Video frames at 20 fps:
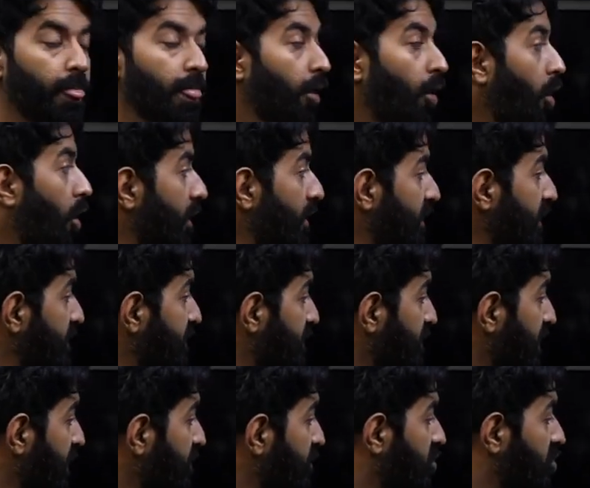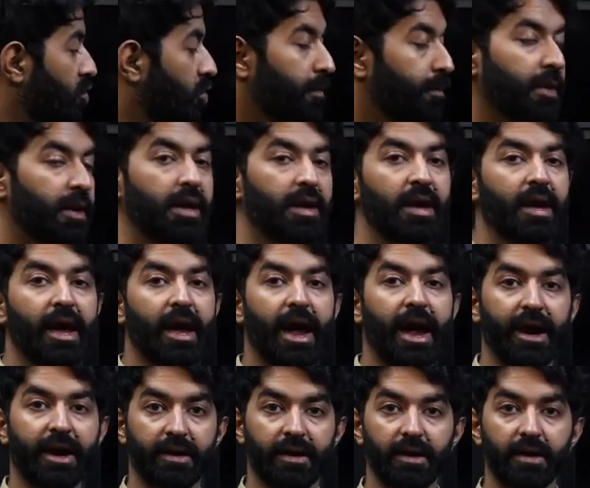All these things should be
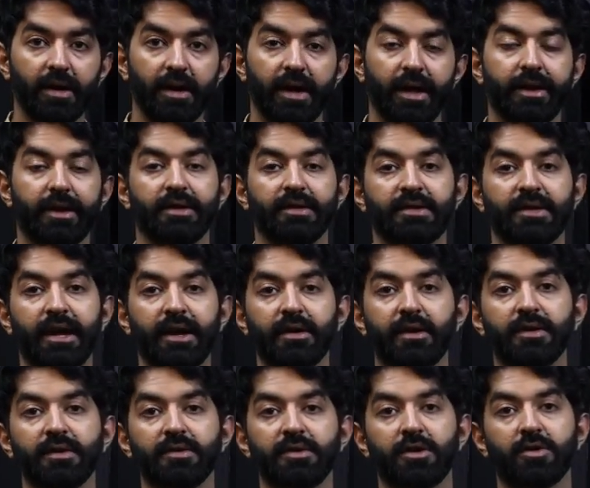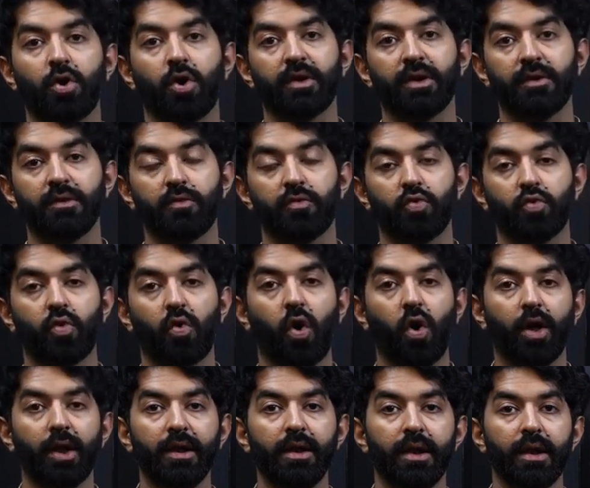added in a sentence in order to
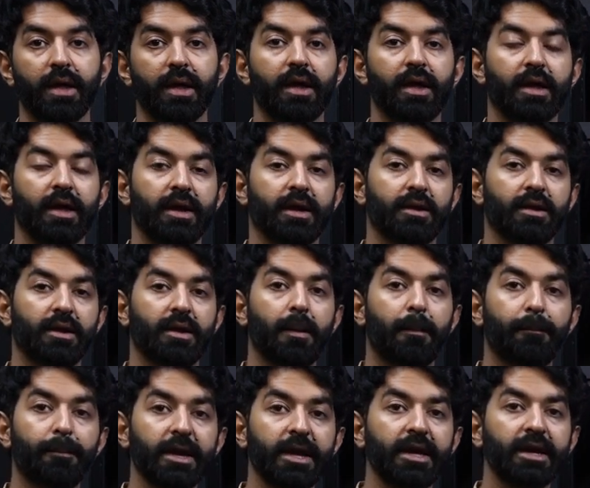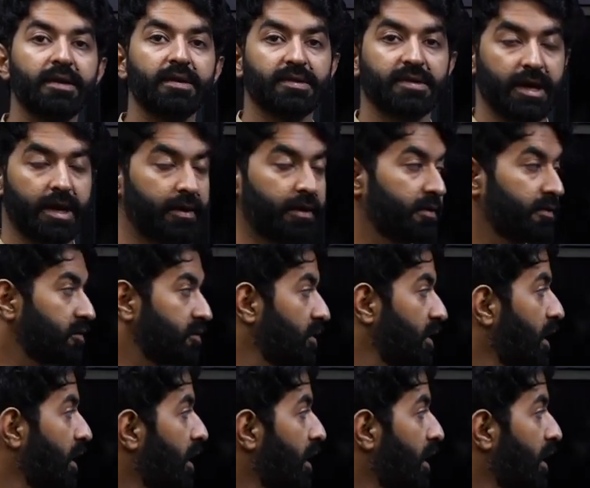call it a complete sentence.